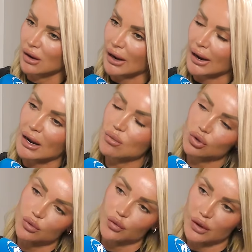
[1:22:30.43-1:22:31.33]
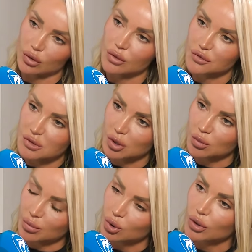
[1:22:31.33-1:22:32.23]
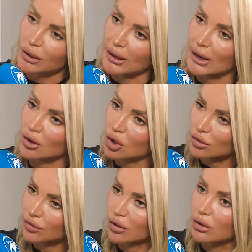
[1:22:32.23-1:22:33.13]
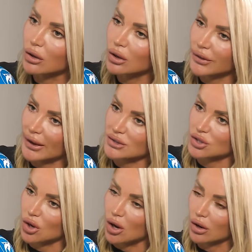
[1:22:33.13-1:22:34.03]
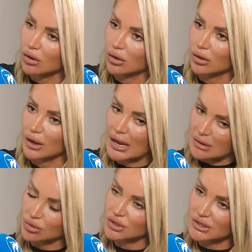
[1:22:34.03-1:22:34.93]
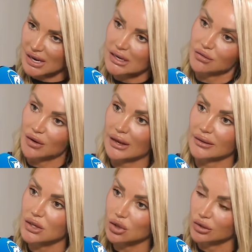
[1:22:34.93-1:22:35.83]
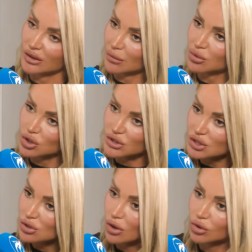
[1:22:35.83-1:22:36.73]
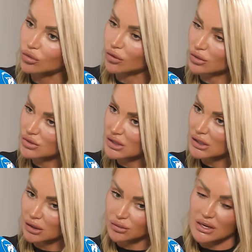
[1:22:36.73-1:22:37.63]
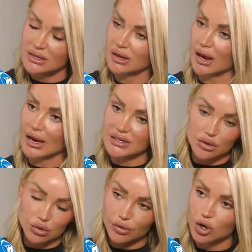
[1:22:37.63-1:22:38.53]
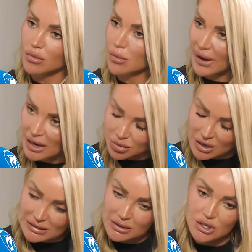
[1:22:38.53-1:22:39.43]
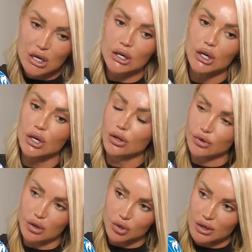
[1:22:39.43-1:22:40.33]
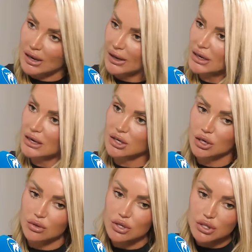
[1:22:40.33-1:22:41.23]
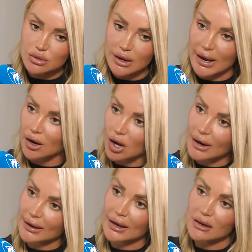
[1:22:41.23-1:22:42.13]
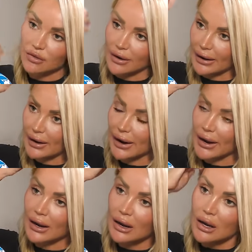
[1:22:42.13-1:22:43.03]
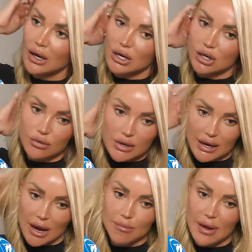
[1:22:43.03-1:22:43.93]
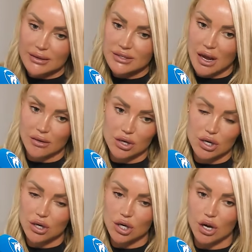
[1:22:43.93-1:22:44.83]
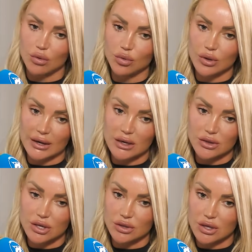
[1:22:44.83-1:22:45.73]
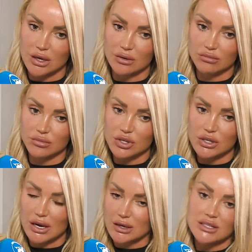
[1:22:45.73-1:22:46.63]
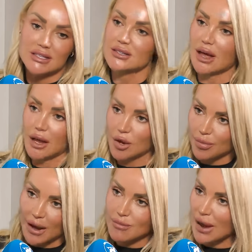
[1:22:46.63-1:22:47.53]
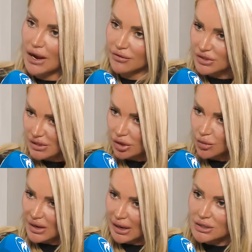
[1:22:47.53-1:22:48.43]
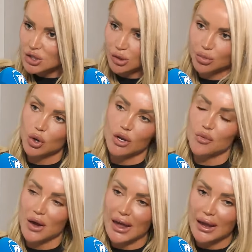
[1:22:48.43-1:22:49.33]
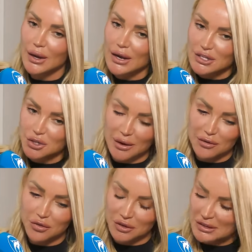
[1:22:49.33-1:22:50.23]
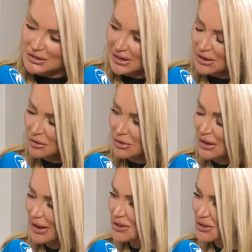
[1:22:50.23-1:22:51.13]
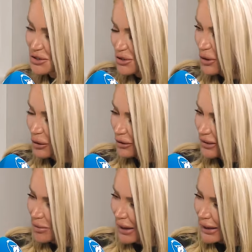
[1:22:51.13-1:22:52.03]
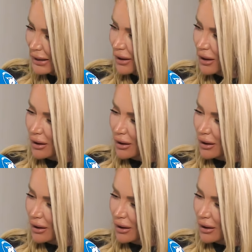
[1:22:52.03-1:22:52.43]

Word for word: And I wouldn't feel comfortable with putting a girl on the floor. That's not able to take the flack that you're going to get because it's not all rosy. You know, there's guys that are going to come and buy your presents, throw money at you. You know, you do get a lot. Like even I get it. You know, you get men telling you, you know, like the the you get you desired by men every single weekend to the point where it's quite funny because like the girls will talk and they'll be like.